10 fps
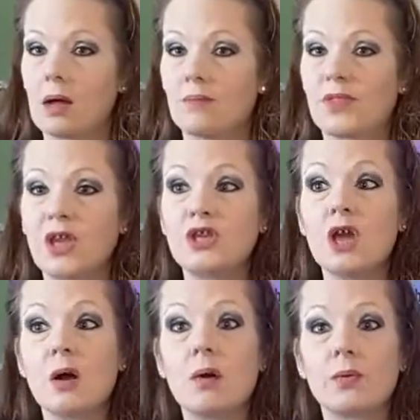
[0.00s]
They
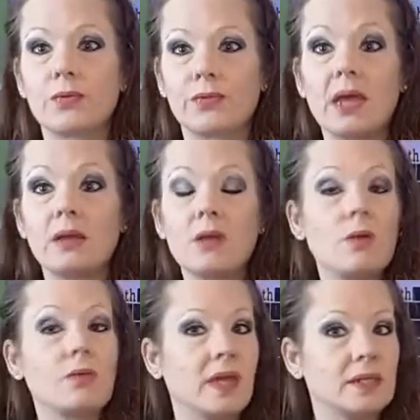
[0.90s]
know
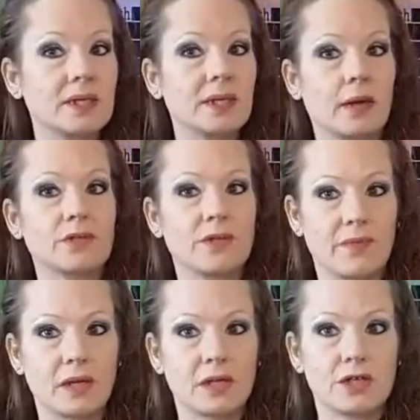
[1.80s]
the ins and outs of
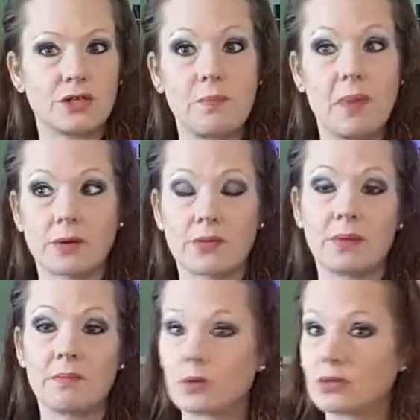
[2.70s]
the industry better
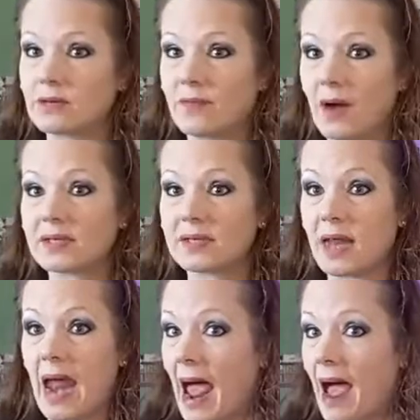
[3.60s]
than most of us
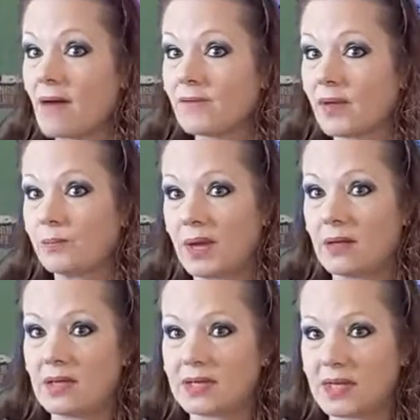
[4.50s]
that haven't been
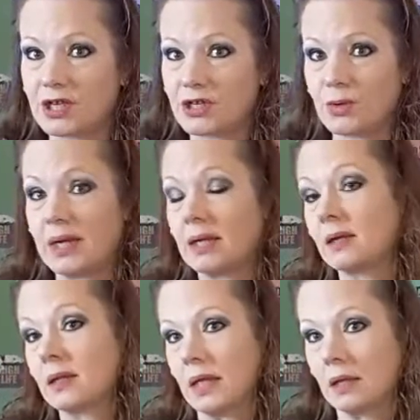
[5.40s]
in this industry
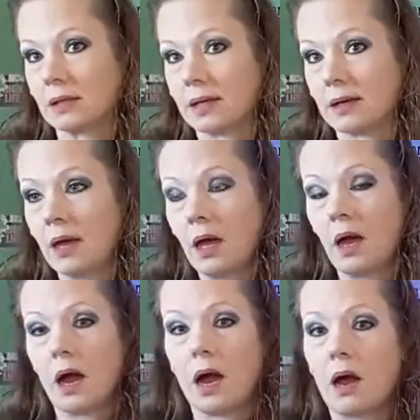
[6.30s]
illegally.
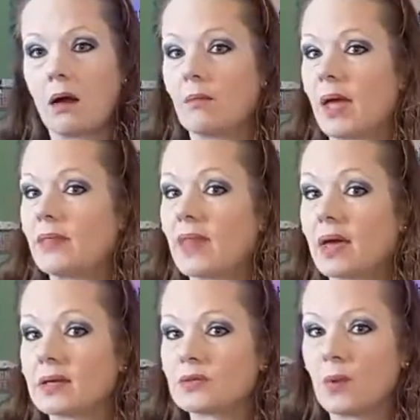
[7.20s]
And
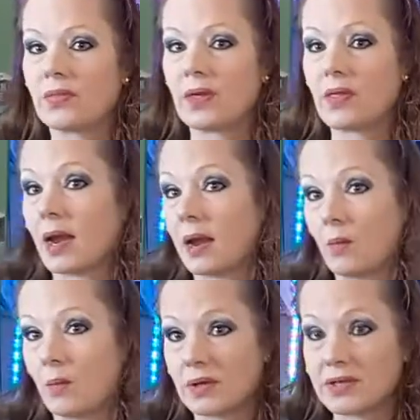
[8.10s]
that is one thing that I
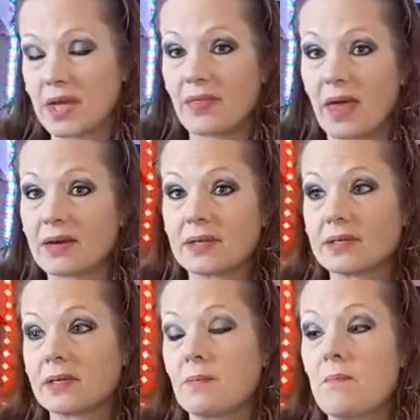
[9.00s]
will say, that it
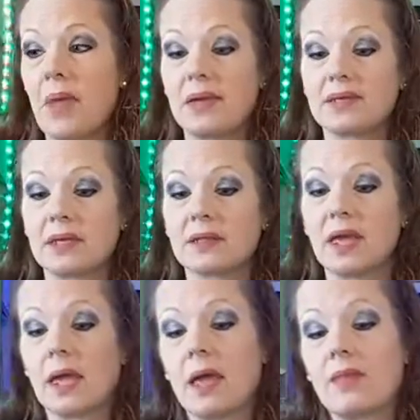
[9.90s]
is an amazing
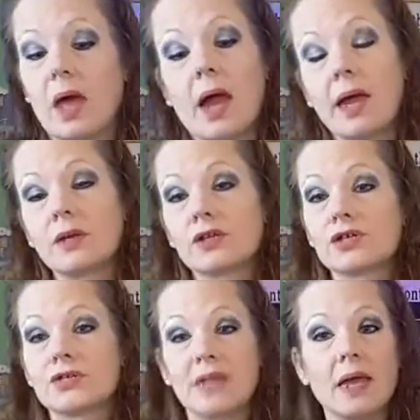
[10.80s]
thing. And I
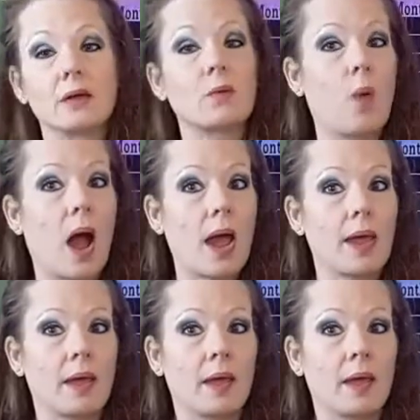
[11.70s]
understand why